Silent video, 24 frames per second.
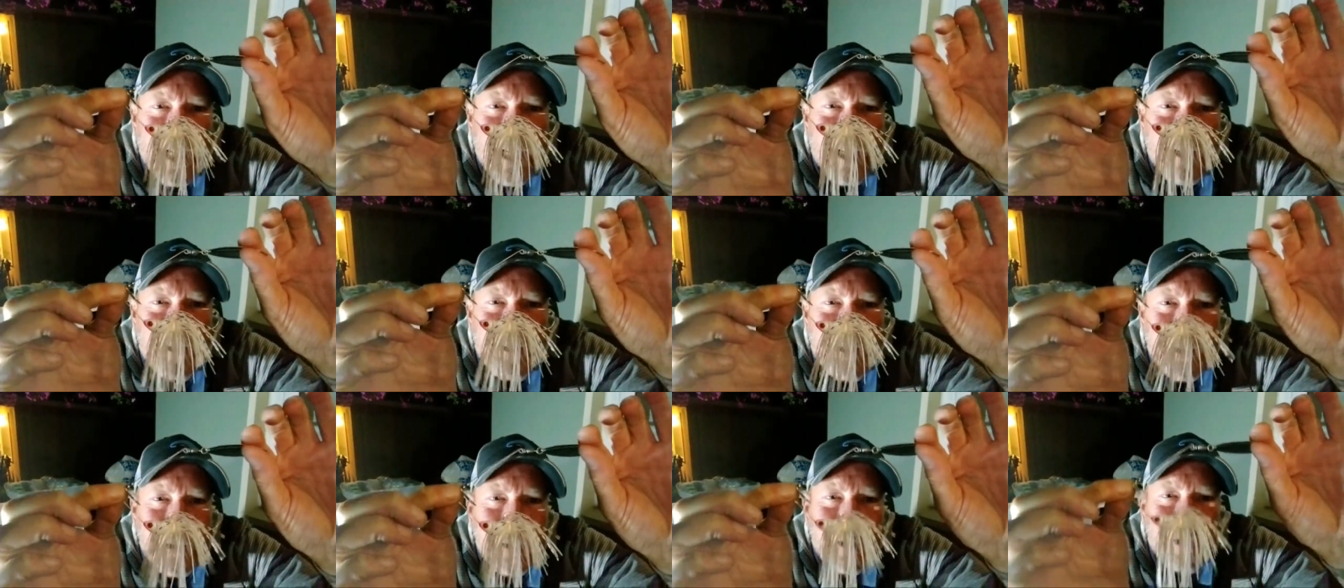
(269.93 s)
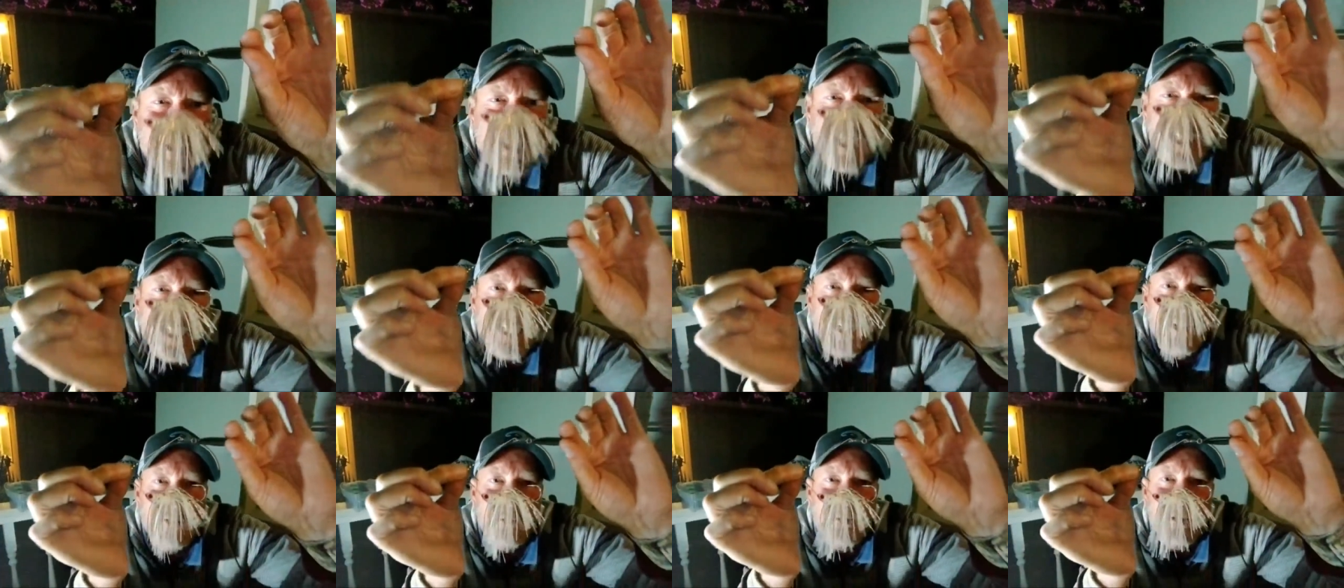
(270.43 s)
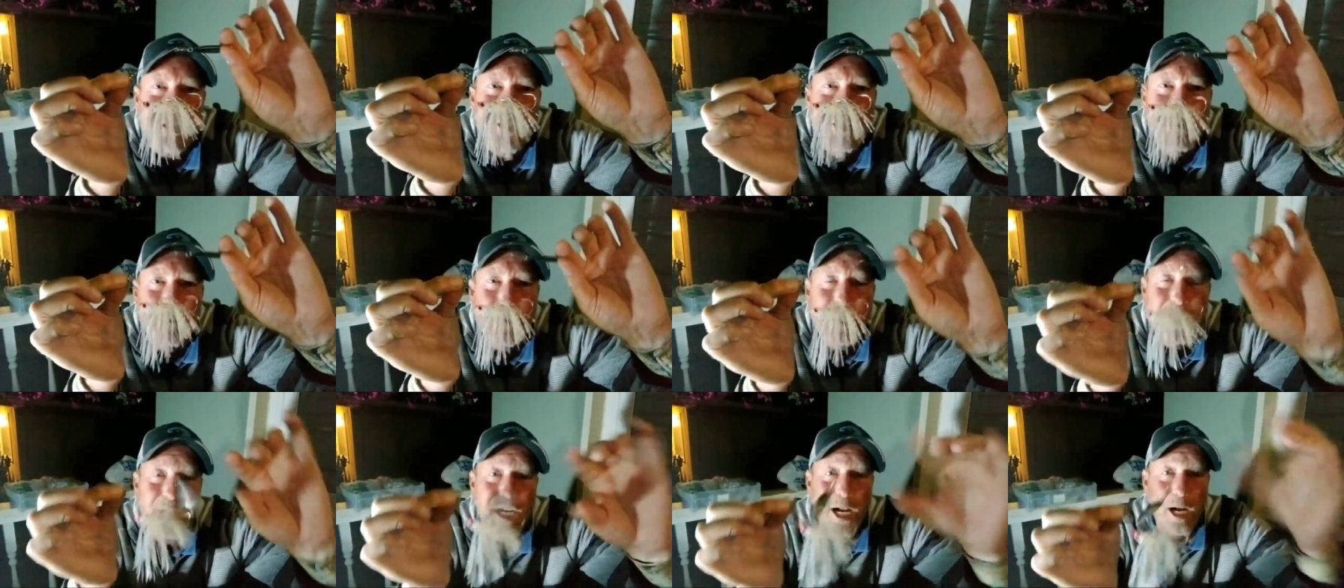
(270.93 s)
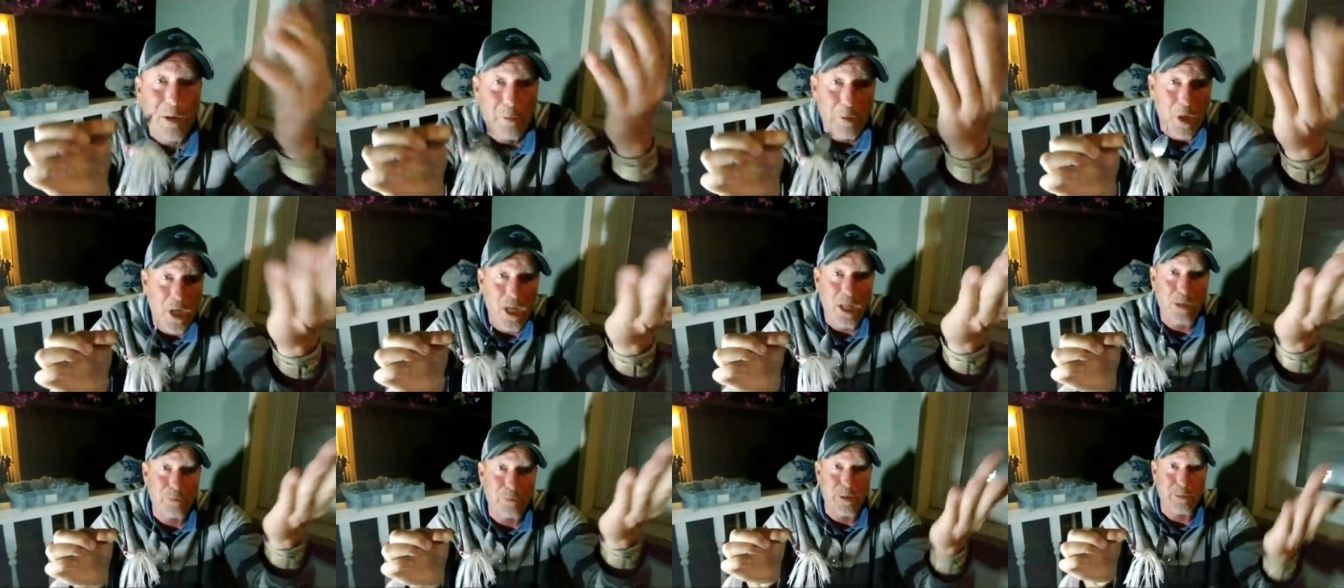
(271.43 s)
I was going like everybody's coming there. I
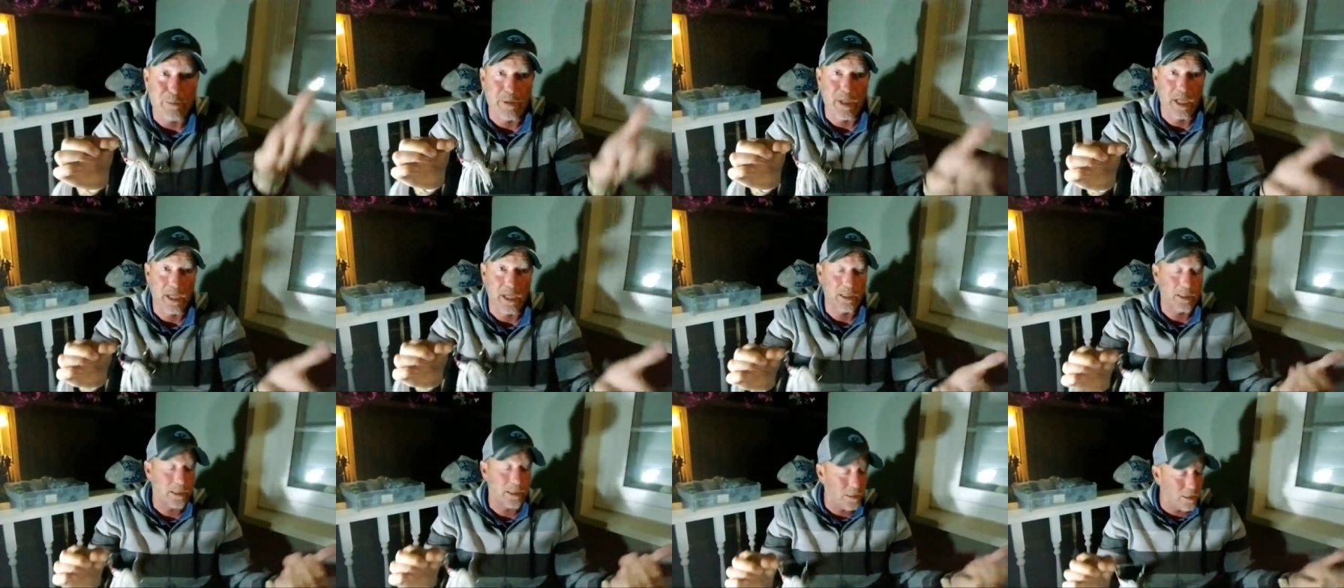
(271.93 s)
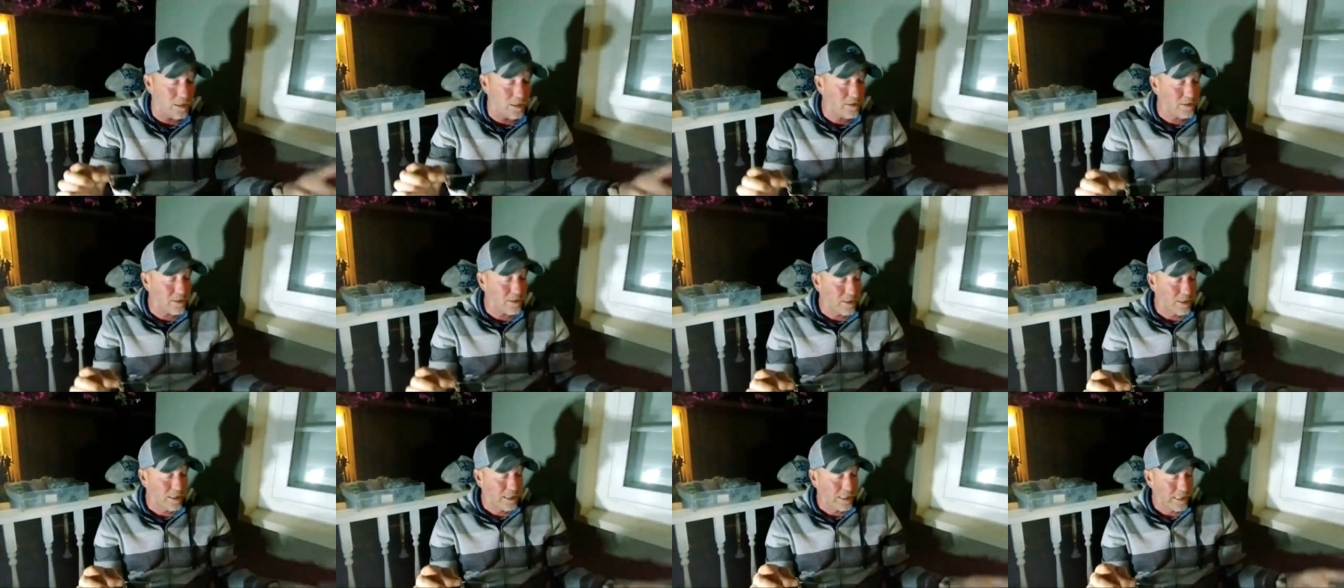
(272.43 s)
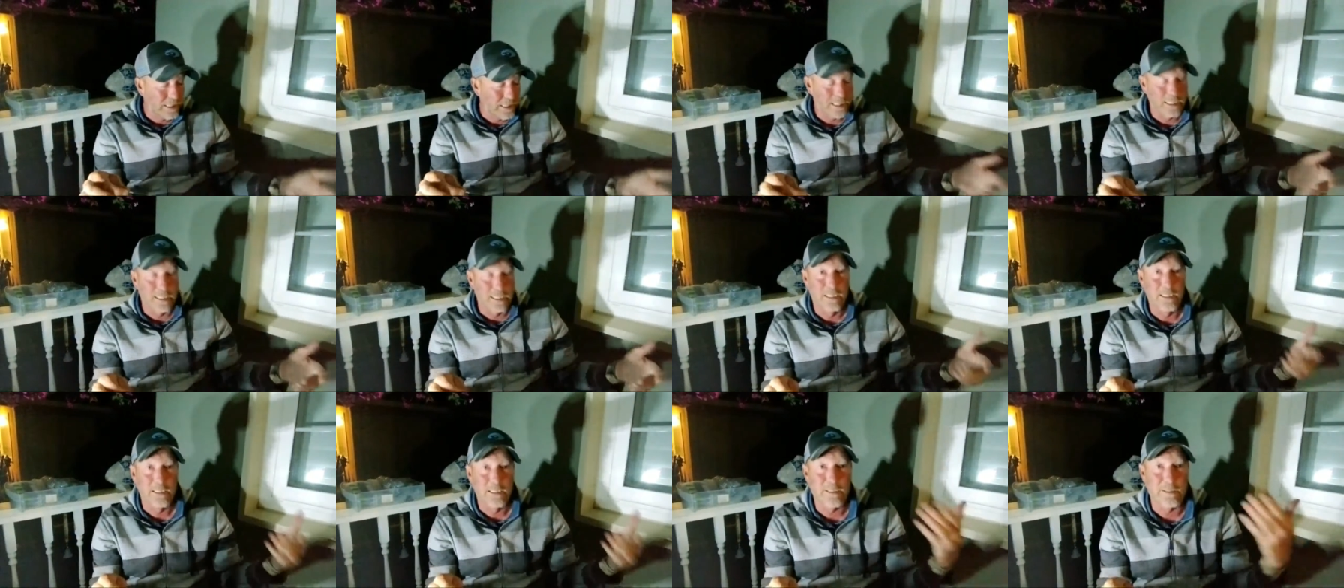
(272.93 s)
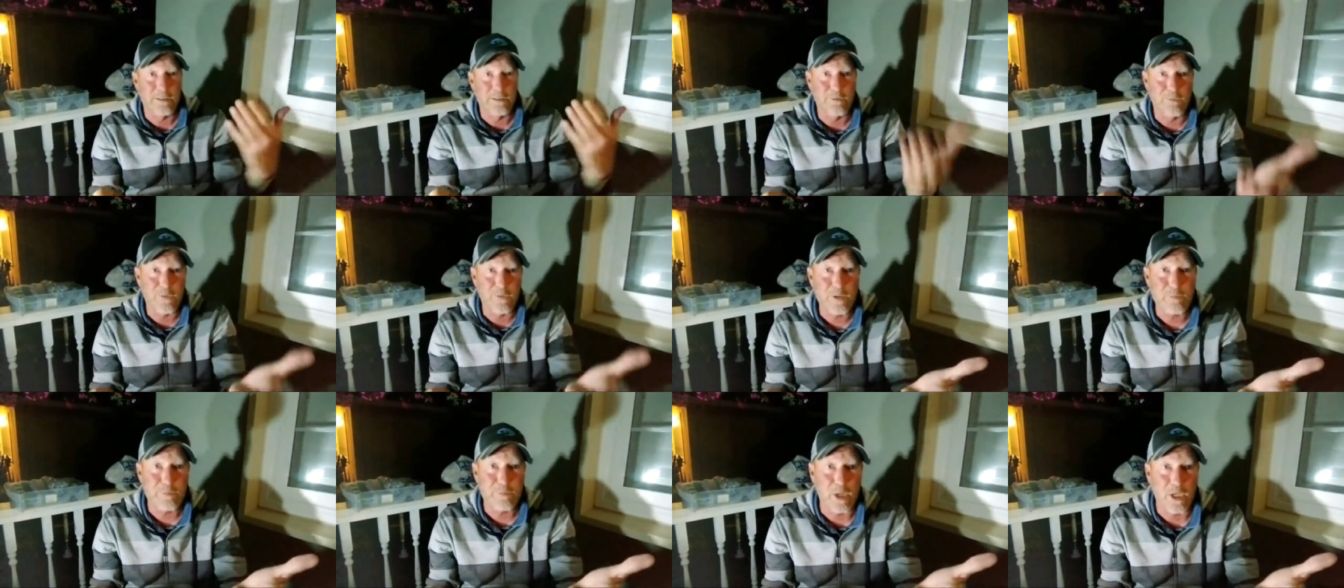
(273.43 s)
want a lot of people on here because this is the
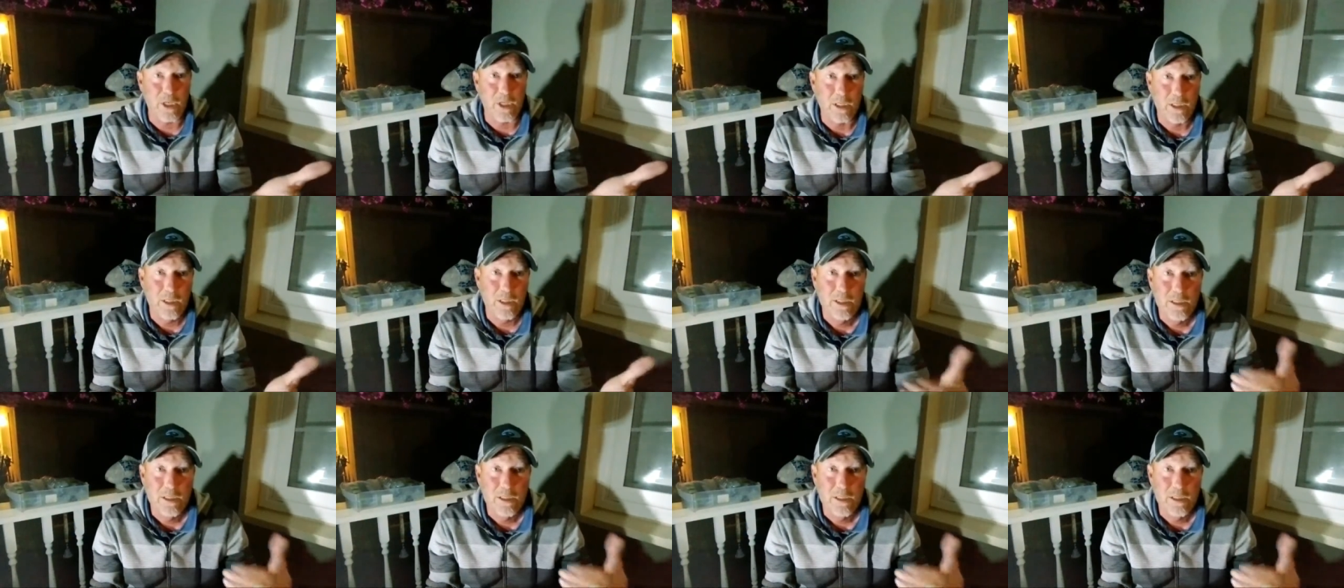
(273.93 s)
fun part.